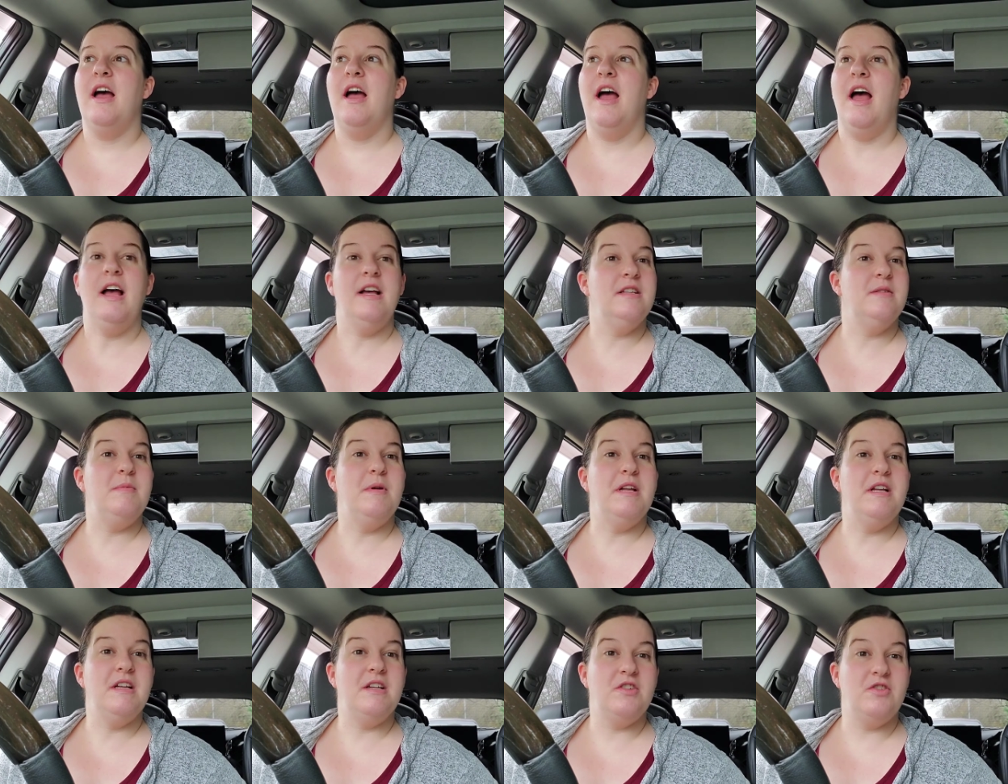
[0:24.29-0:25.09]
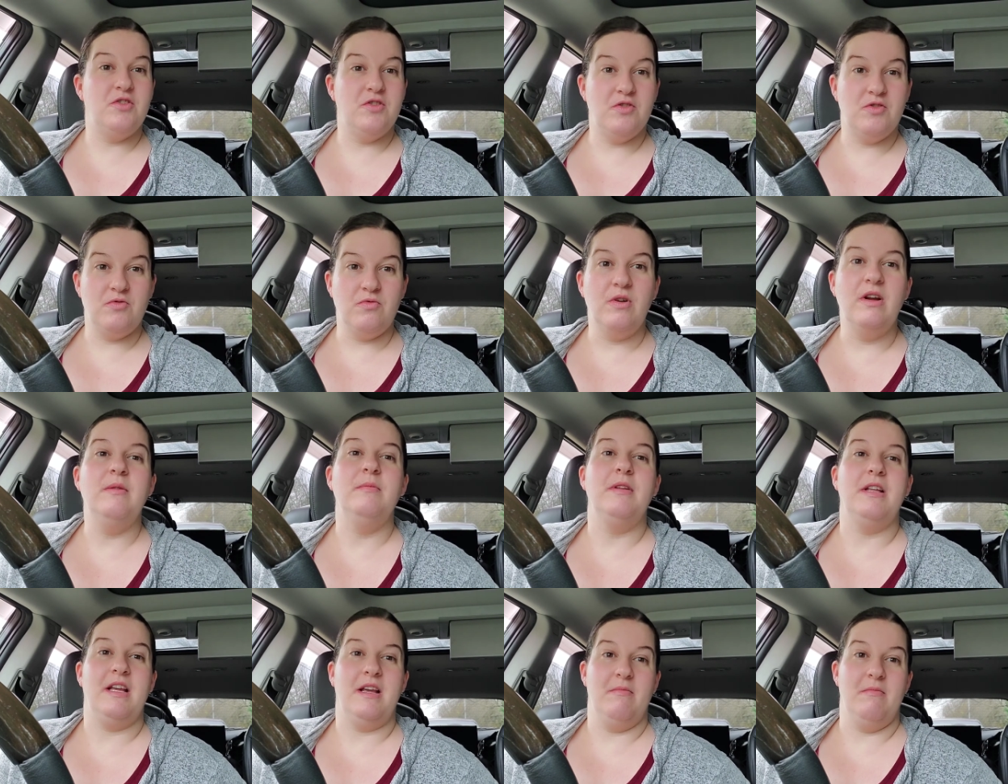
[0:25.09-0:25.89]
has been
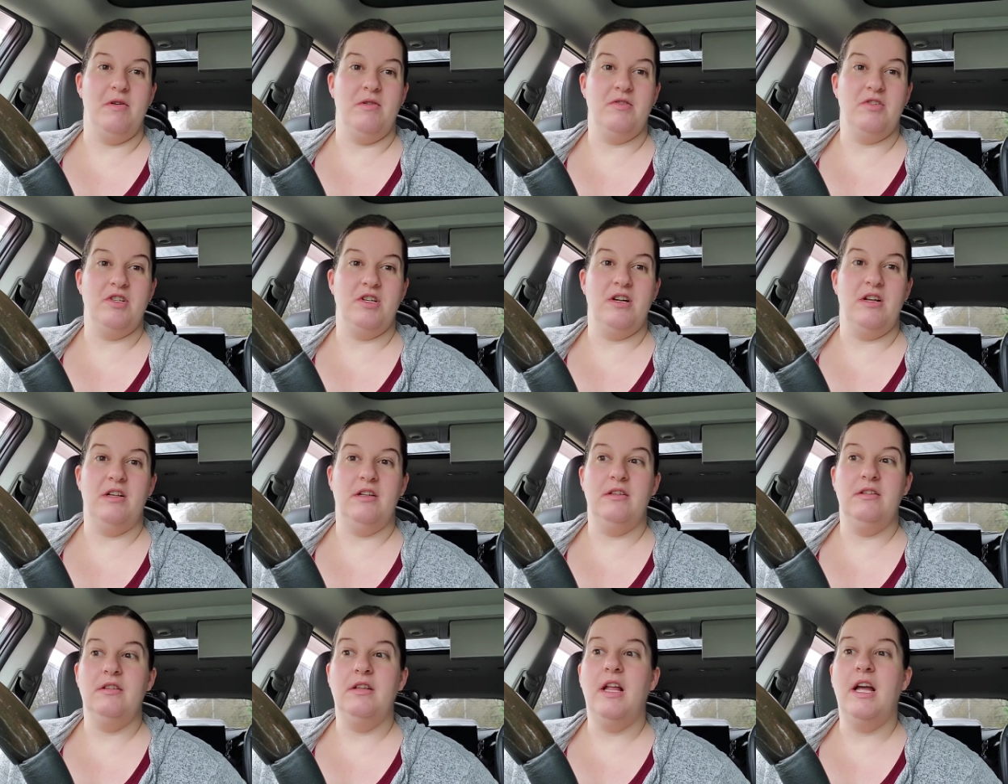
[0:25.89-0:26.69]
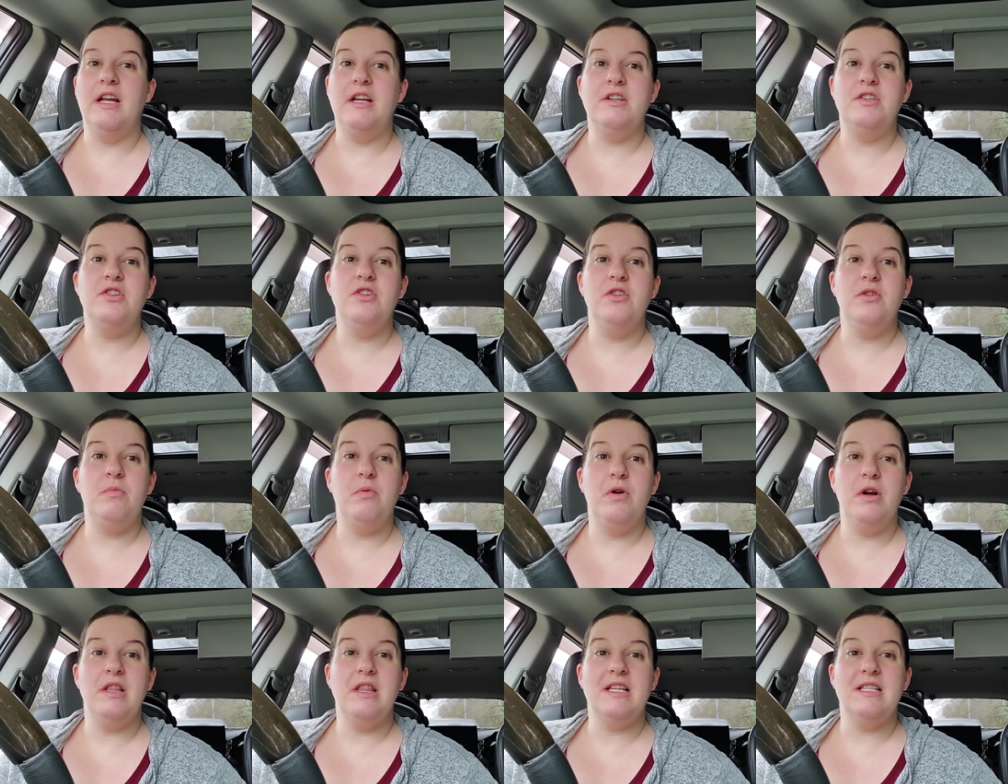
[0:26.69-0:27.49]
extremely emotional, like to the
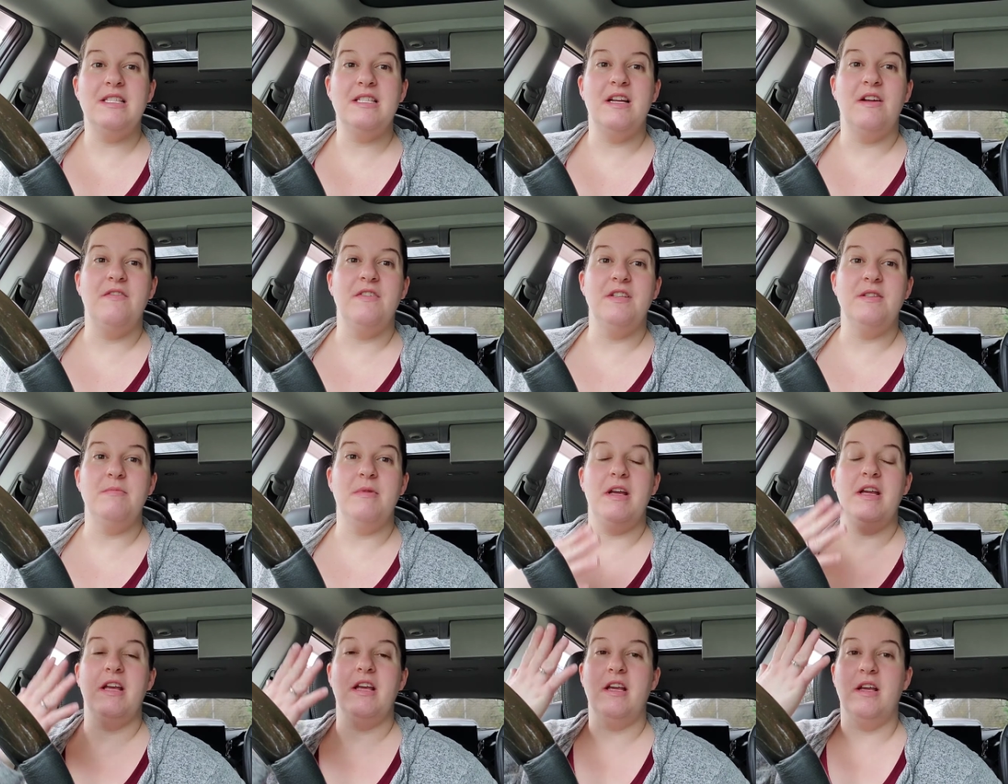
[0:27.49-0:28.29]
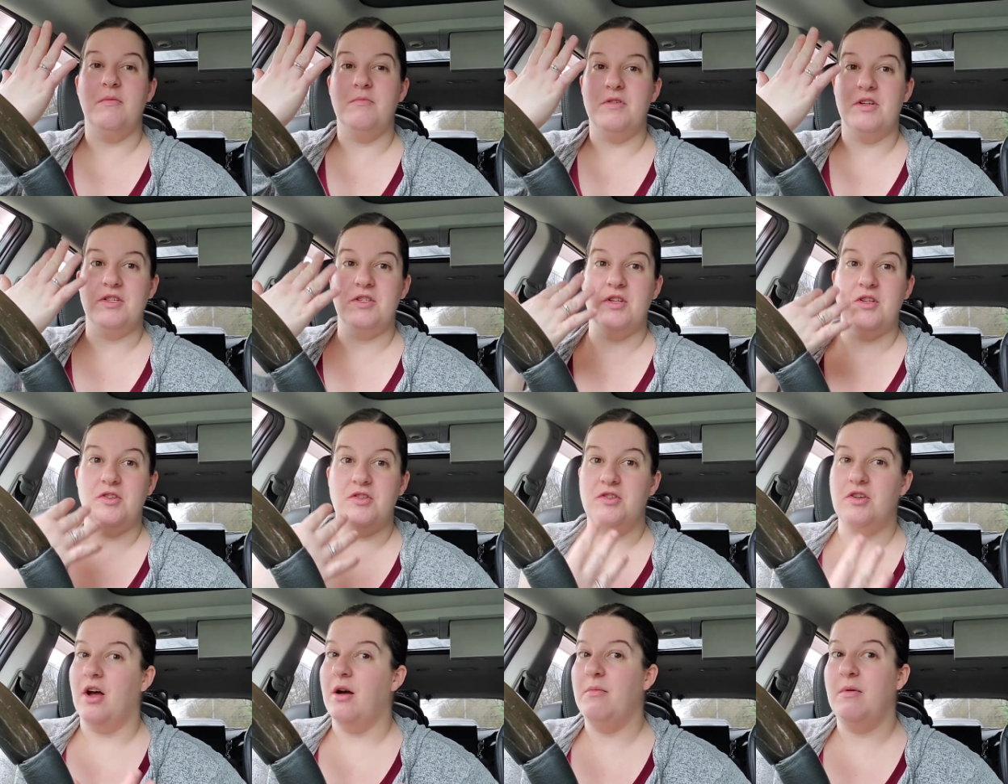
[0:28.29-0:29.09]
point that stuff is making him just
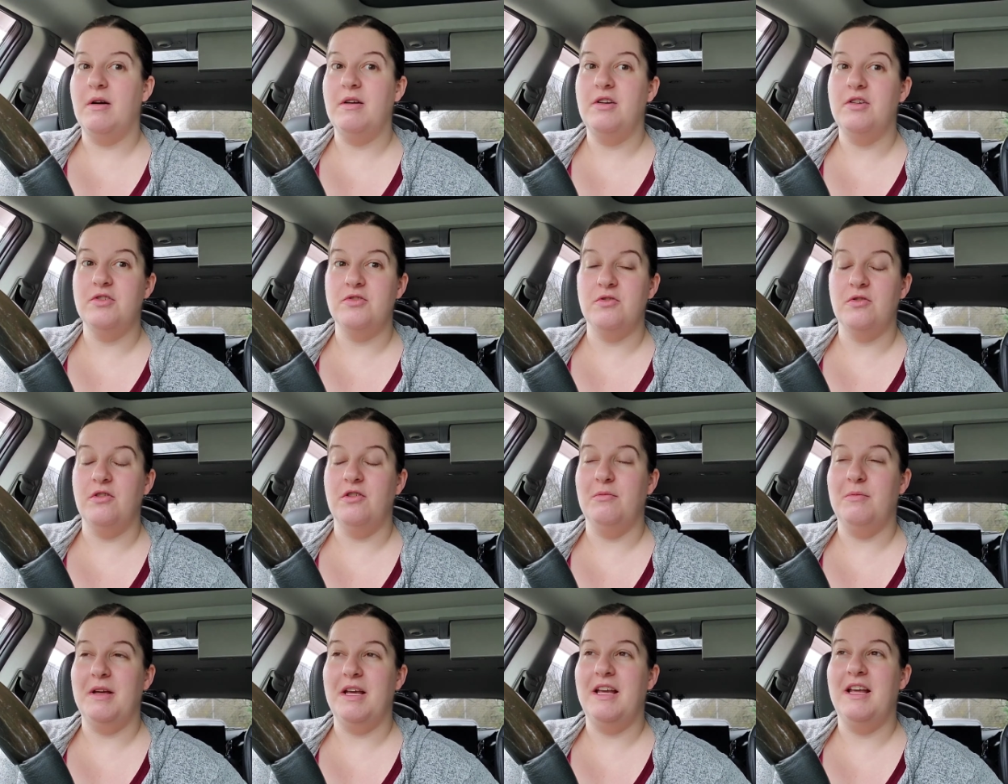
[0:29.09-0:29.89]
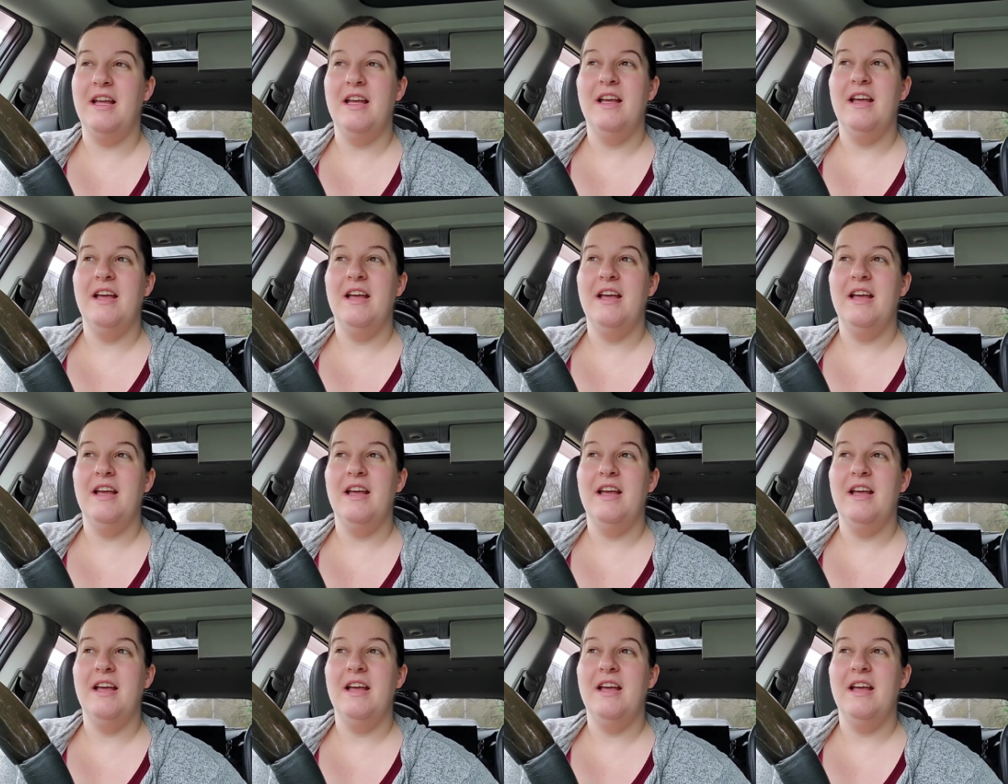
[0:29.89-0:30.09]
sob uncontrollably